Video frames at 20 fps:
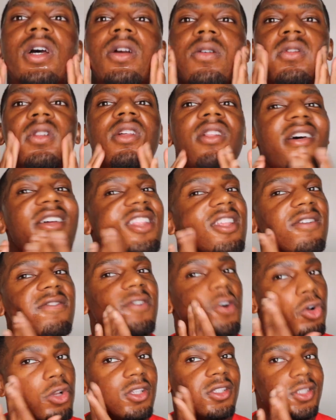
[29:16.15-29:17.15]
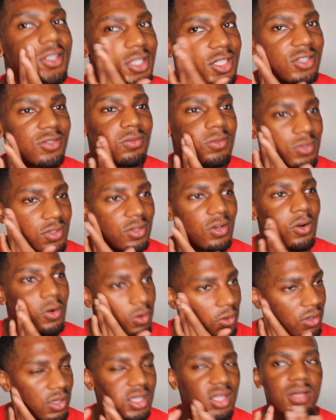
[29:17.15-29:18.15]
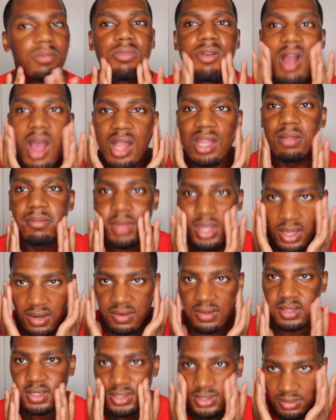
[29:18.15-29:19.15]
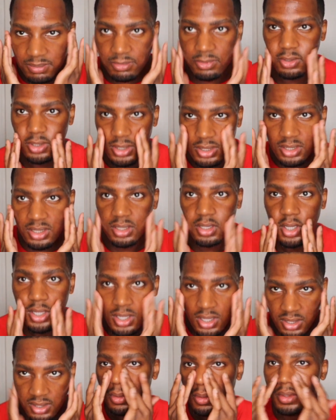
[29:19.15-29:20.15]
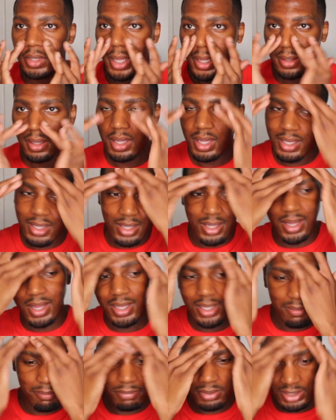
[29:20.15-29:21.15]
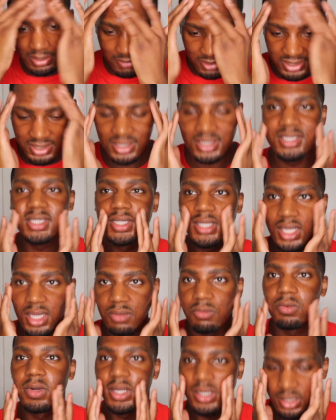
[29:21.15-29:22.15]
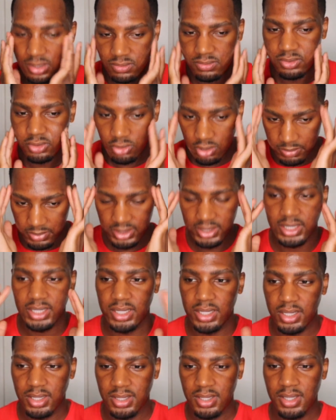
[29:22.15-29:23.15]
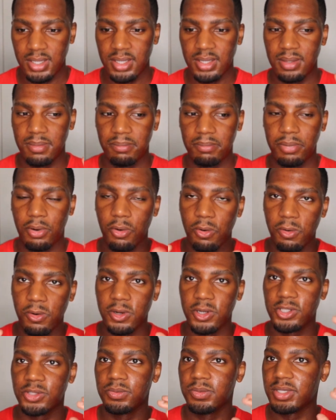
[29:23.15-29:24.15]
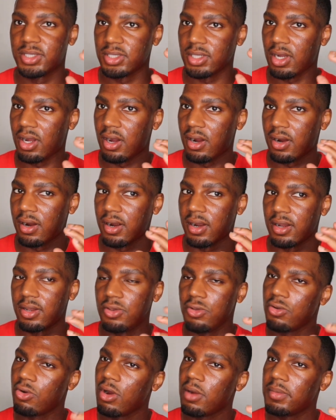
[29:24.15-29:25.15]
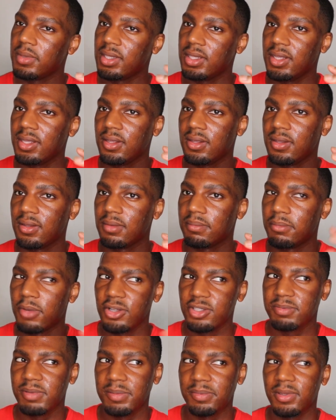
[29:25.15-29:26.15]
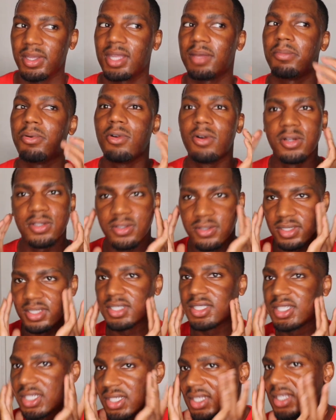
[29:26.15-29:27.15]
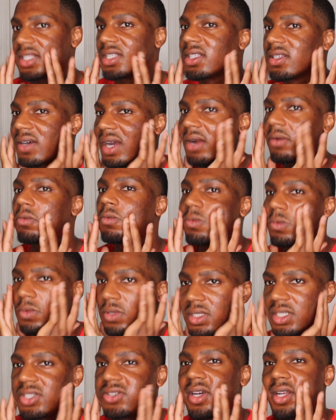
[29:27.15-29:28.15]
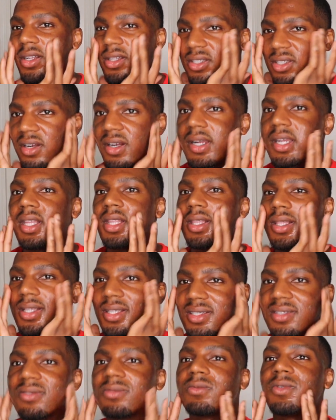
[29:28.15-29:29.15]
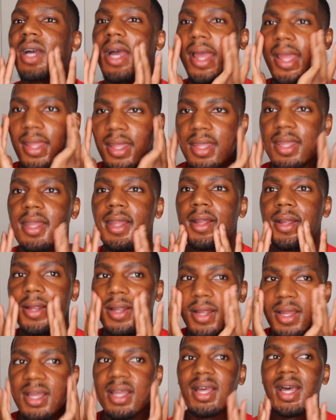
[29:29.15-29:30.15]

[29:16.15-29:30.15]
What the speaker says: I really like to focus this one on the problem areas more, like any blemishes and where you would normally get pores, which are normally, most people get pores on their cheeks. So I really try to target this right here.